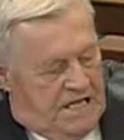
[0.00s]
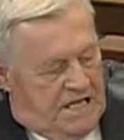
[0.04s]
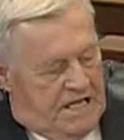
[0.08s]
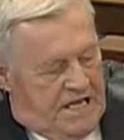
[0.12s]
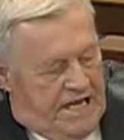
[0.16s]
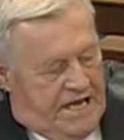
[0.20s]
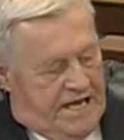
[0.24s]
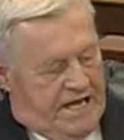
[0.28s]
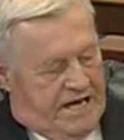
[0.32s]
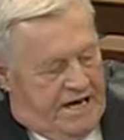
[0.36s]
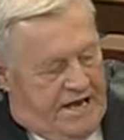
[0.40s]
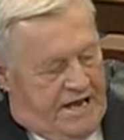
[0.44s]

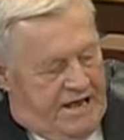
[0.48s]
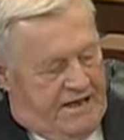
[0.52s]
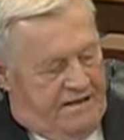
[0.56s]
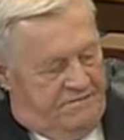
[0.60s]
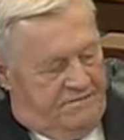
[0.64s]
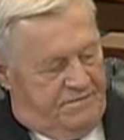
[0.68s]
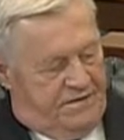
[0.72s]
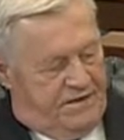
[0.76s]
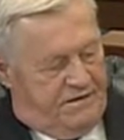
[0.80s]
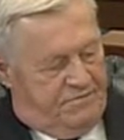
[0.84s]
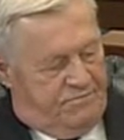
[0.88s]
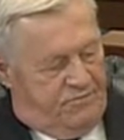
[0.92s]
and I
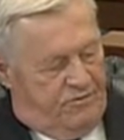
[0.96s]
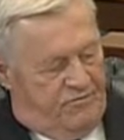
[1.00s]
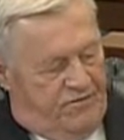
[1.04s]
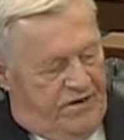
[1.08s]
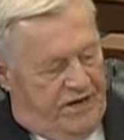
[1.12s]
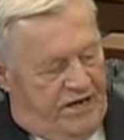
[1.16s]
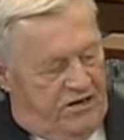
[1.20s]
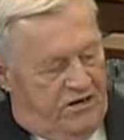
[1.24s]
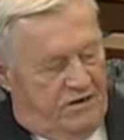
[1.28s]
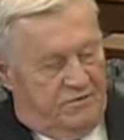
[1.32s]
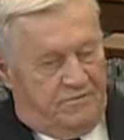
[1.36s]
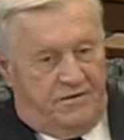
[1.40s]
have been
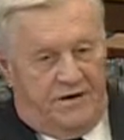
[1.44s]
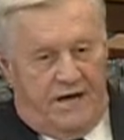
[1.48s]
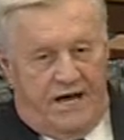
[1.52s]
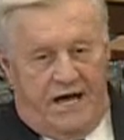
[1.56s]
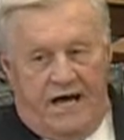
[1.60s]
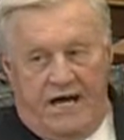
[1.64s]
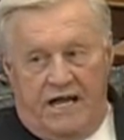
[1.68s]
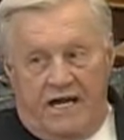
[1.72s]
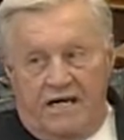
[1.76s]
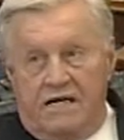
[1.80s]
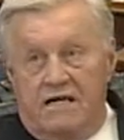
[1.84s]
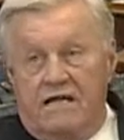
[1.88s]
prevailed
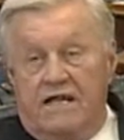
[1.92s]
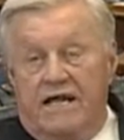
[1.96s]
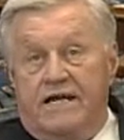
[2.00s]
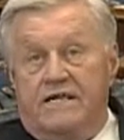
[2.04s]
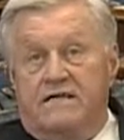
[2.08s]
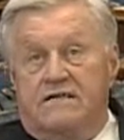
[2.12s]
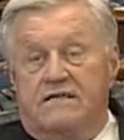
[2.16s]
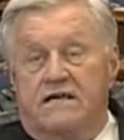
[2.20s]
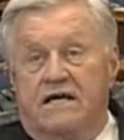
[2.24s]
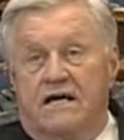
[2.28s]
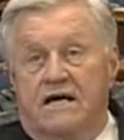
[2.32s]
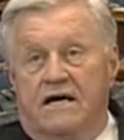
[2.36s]
upon
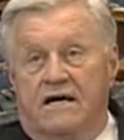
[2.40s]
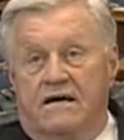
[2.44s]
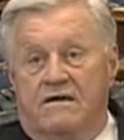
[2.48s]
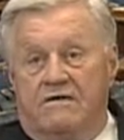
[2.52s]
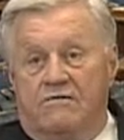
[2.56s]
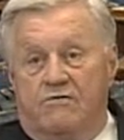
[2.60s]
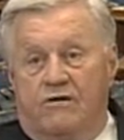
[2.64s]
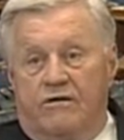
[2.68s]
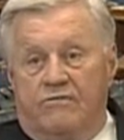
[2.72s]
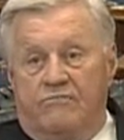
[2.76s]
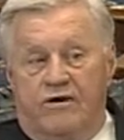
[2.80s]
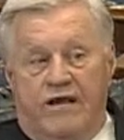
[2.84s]
that
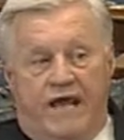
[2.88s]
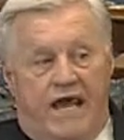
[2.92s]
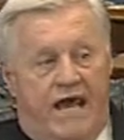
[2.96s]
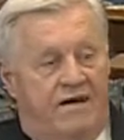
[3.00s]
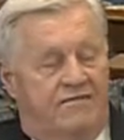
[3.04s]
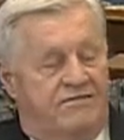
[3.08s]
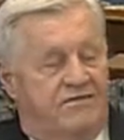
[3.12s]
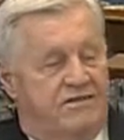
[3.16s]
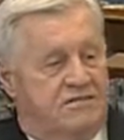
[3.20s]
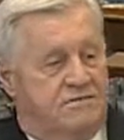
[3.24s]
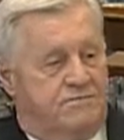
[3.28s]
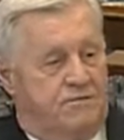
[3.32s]
when we
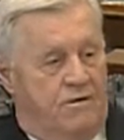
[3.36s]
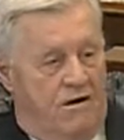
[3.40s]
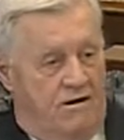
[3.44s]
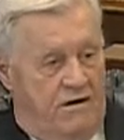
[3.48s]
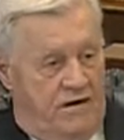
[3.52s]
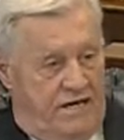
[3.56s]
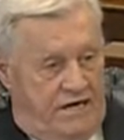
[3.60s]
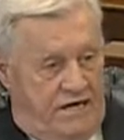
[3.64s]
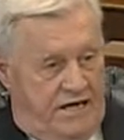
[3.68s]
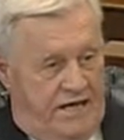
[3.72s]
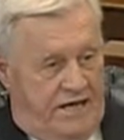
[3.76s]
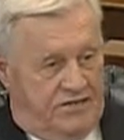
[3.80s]
have this
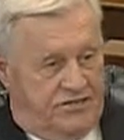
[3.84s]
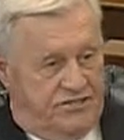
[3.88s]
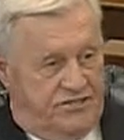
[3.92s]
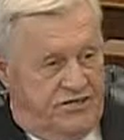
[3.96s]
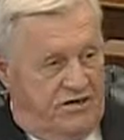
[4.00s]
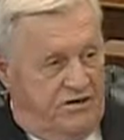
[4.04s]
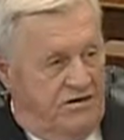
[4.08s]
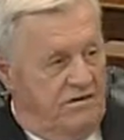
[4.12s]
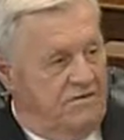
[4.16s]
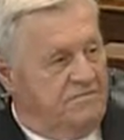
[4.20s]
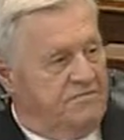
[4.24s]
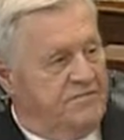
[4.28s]
party next
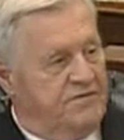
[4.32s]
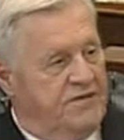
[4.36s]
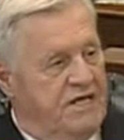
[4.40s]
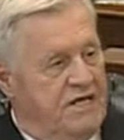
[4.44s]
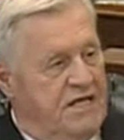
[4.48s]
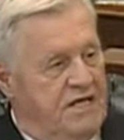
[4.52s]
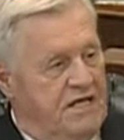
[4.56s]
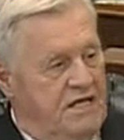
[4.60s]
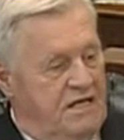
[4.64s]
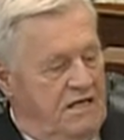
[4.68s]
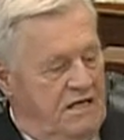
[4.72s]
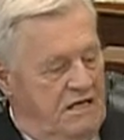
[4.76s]
year,
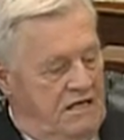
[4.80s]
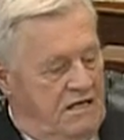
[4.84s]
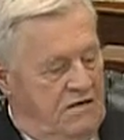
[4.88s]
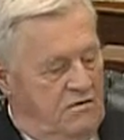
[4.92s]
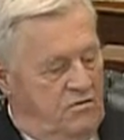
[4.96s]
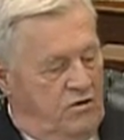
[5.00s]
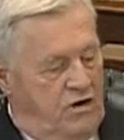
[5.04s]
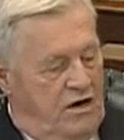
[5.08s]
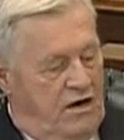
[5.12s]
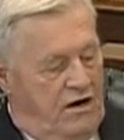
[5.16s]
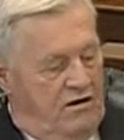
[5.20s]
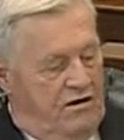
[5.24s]

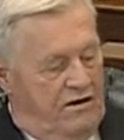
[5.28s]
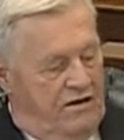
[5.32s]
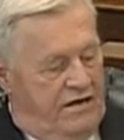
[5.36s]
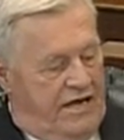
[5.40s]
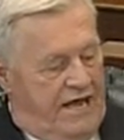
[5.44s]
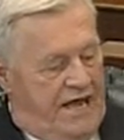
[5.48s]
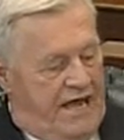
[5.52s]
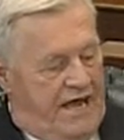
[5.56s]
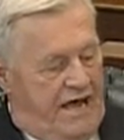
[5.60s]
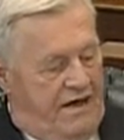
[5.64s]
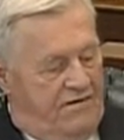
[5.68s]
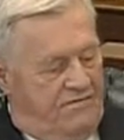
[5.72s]
we are going to
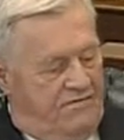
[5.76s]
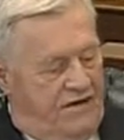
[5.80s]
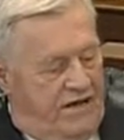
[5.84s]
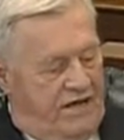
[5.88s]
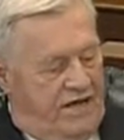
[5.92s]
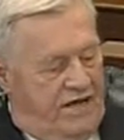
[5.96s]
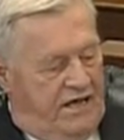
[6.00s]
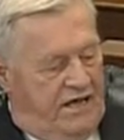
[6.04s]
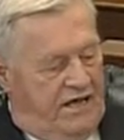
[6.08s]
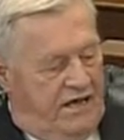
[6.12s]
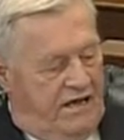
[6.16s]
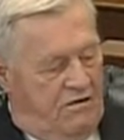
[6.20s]
have
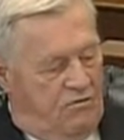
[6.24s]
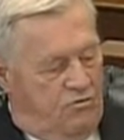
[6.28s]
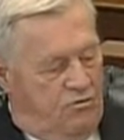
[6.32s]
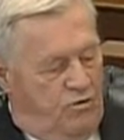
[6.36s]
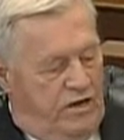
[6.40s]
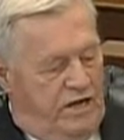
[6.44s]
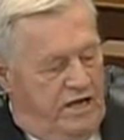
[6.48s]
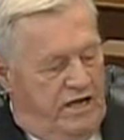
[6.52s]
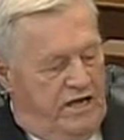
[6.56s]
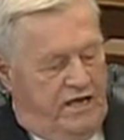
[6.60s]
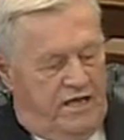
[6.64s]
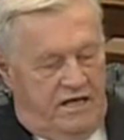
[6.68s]
a
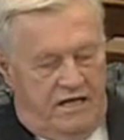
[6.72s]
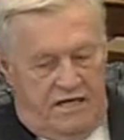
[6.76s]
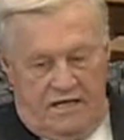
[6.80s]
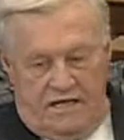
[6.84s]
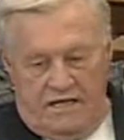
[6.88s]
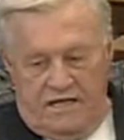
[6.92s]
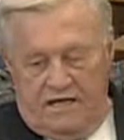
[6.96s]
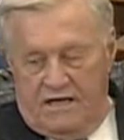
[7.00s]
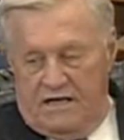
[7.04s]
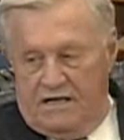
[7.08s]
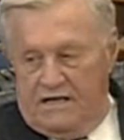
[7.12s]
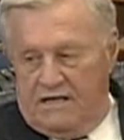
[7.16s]

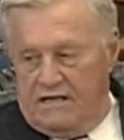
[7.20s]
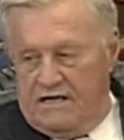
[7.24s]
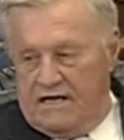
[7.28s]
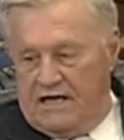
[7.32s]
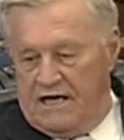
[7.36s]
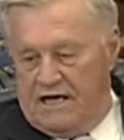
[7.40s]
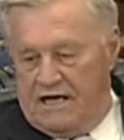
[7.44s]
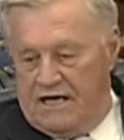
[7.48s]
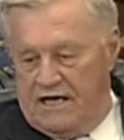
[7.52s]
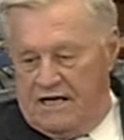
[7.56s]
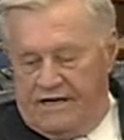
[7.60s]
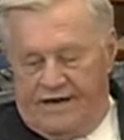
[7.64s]

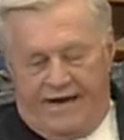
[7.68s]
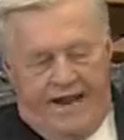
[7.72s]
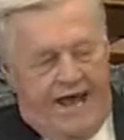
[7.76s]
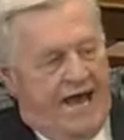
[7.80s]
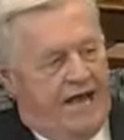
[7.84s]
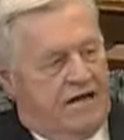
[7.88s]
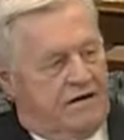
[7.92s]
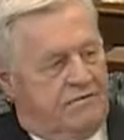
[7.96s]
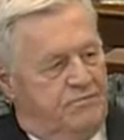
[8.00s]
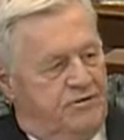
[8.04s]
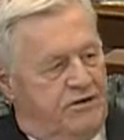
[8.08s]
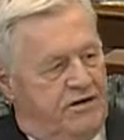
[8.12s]

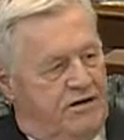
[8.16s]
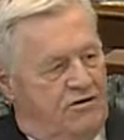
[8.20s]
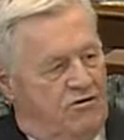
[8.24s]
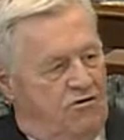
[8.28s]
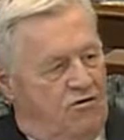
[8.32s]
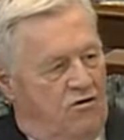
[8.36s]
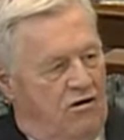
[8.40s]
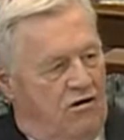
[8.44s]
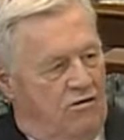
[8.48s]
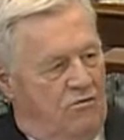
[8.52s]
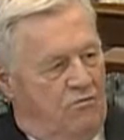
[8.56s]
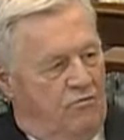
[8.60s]
reenactment or a